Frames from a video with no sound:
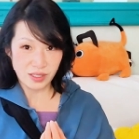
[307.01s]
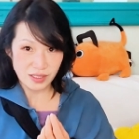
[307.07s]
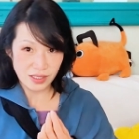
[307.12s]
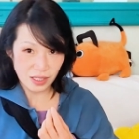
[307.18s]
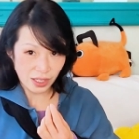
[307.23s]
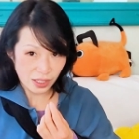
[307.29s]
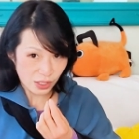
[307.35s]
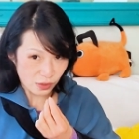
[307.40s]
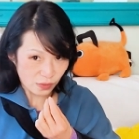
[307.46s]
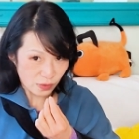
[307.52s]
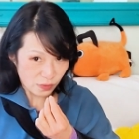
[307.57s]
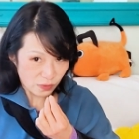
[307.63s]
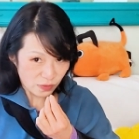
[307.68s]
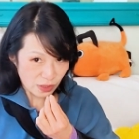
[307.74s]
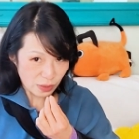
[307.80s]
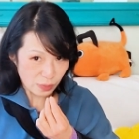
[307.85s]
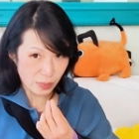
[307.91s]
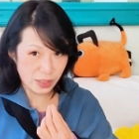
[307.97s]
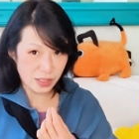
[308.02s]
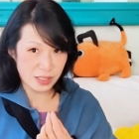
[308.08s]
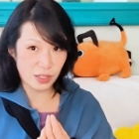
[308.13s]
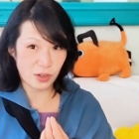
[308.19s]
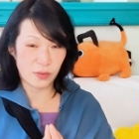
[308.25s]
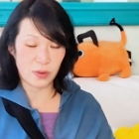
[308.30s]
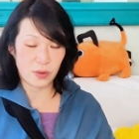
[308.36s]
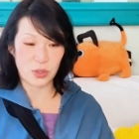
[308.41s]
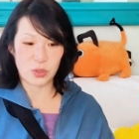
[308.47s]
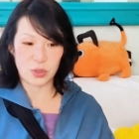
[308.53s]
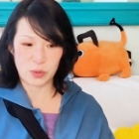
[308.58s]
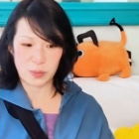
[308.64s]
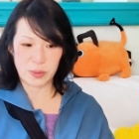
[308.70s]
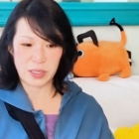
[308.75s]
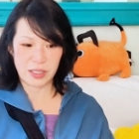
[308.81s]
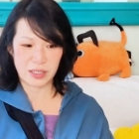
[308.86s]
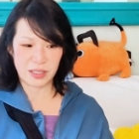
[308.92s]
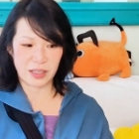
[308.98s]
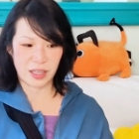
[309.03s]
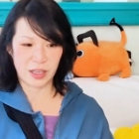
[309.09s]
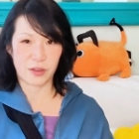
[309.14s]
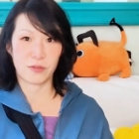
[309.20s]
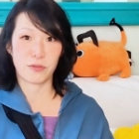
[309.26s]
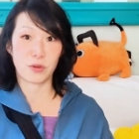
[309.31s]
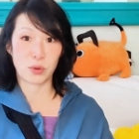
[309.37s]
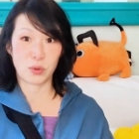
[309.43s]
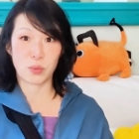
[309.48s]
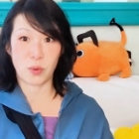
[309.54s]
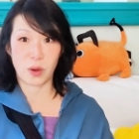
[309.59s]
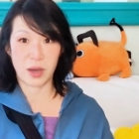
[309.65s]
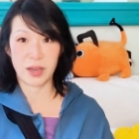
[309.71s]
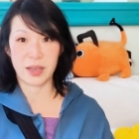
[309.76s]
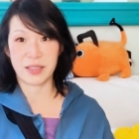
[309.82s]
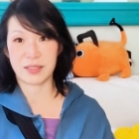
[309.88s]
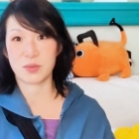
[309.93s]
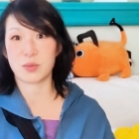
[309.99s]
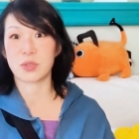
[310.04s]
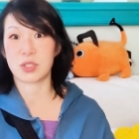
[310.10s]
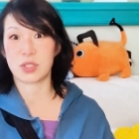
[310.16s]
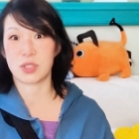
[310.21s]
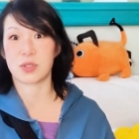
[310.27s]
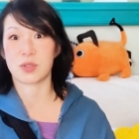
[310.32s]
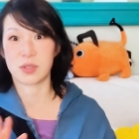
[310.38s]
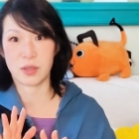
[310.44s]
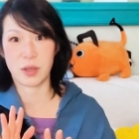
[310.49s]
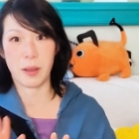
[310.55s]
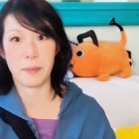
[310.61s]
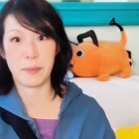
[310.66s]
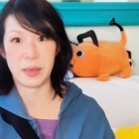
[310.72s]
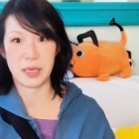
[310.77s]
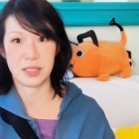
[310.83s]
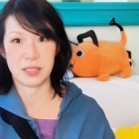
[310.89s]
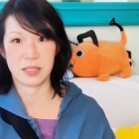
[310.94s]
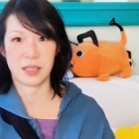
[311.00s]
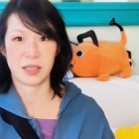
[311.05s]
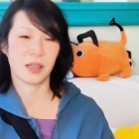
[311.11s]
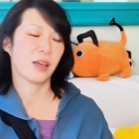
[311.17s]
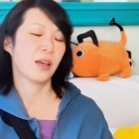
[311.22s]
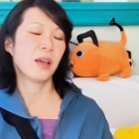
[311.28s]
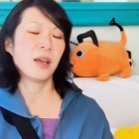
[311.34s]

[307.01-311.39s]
to like even feed myself a little bit, like food wise, which is amazing.